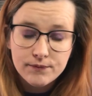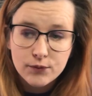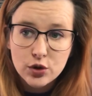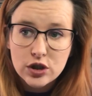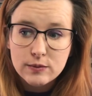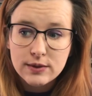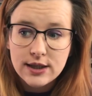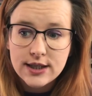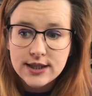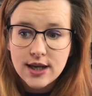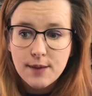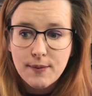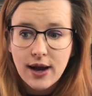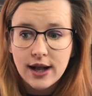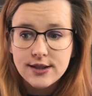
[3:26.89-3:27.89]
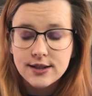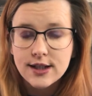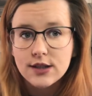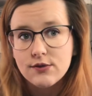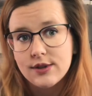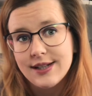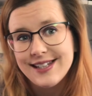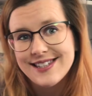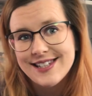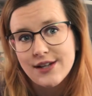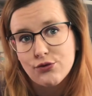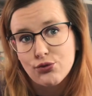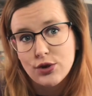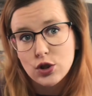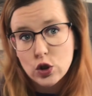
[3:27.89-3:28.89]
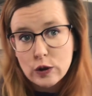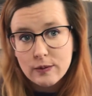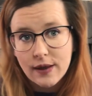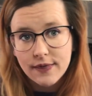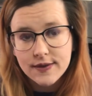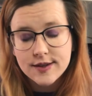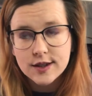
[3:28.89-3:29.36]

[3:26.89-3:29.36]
which means a pattern is released every 2 months.